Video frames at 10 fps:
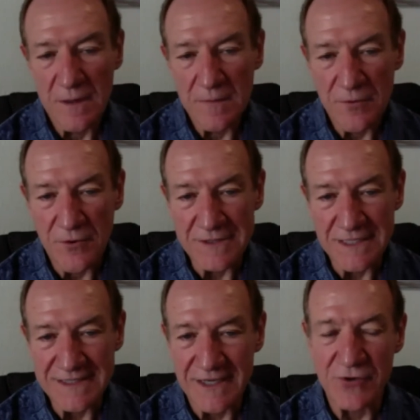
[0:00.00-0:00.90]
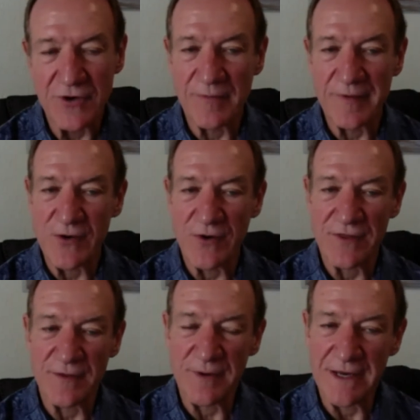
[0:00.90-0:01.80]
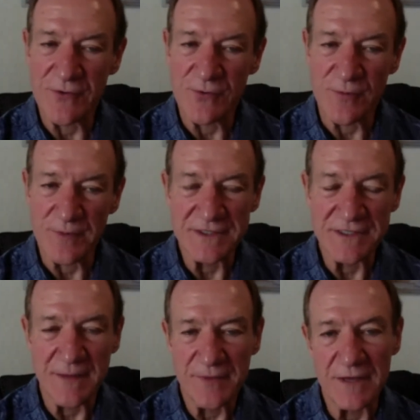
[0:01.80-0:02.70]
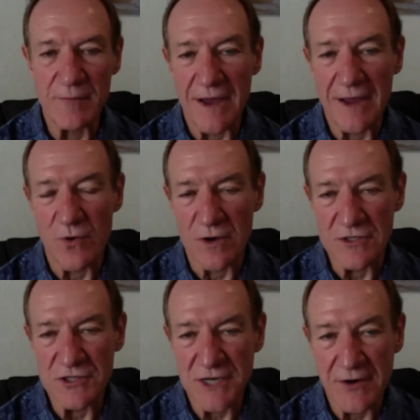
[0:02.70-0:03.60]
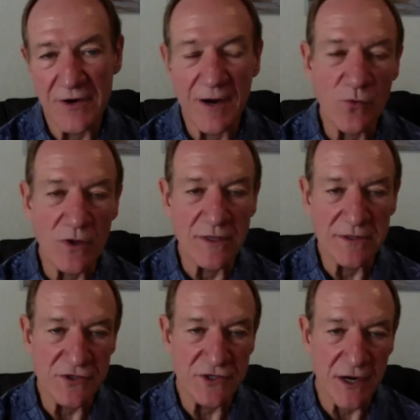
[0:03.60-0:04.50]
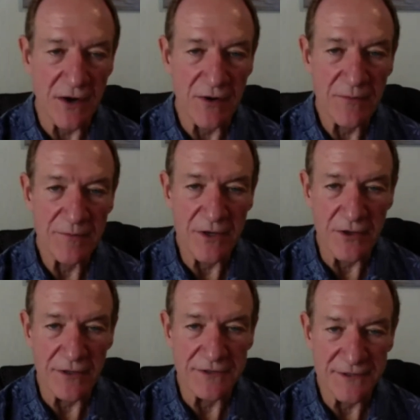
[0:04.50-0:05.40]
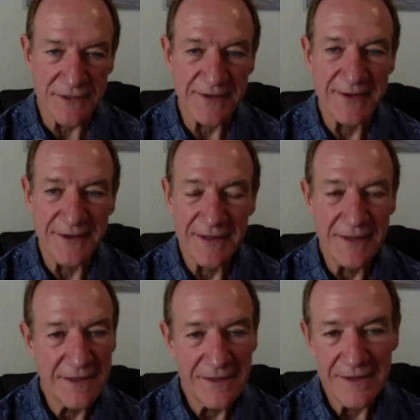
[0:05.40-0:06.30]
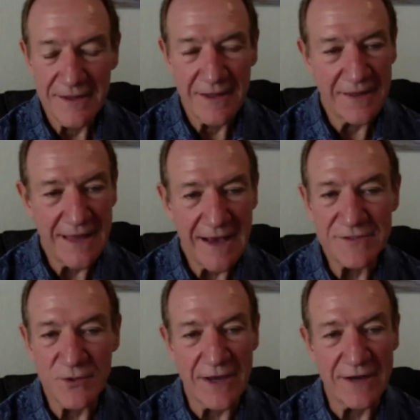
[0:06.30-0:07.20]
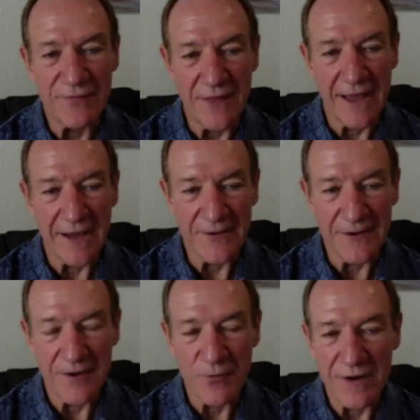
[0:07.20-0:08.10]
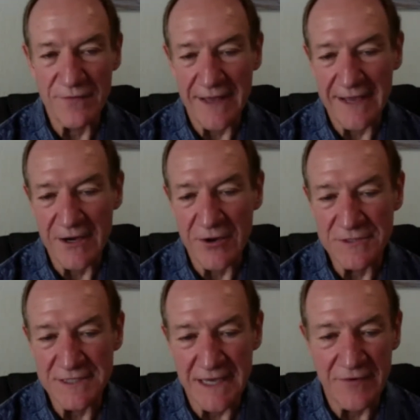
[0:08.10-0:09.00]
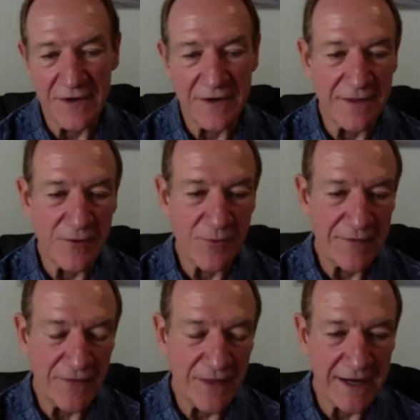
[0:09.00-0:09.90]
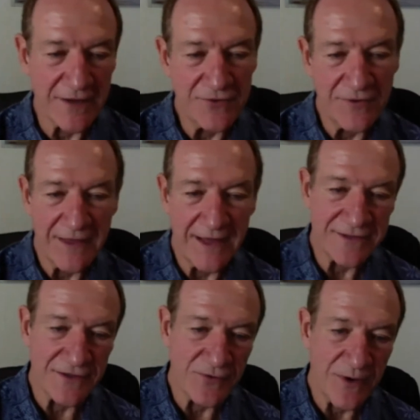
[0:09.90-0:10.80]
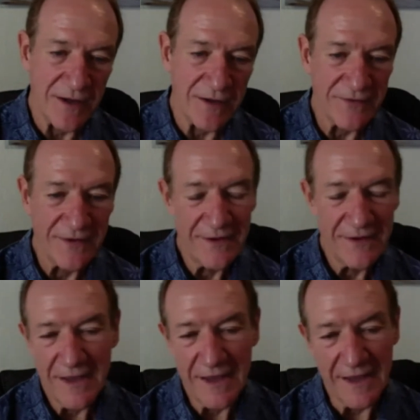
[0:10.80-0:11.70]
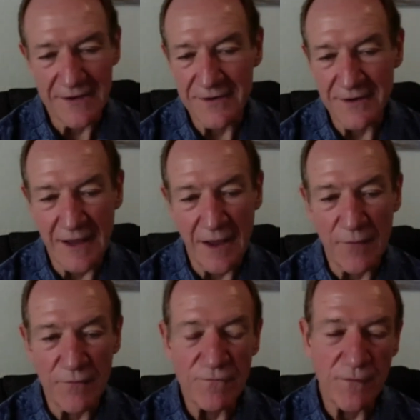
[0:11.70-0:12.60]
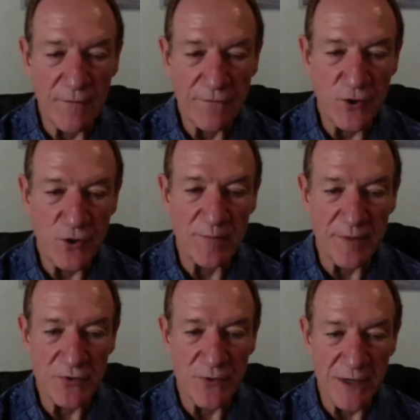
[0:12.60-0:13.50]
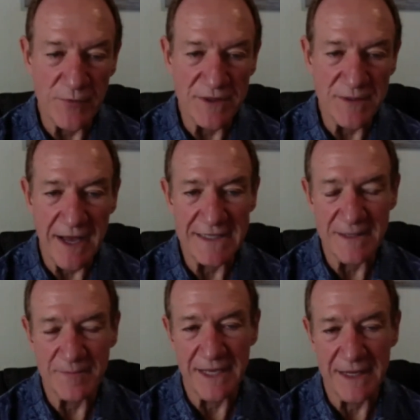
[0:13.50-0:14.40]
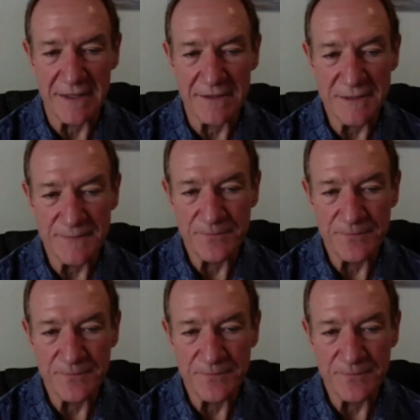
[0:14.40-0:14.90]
Because I said, you're in a big orthopedic group. It's something you might want to share, and I'm willing to share because that was a red flag in 07, another red flag in 2012, and a few in between with the bicep tendons.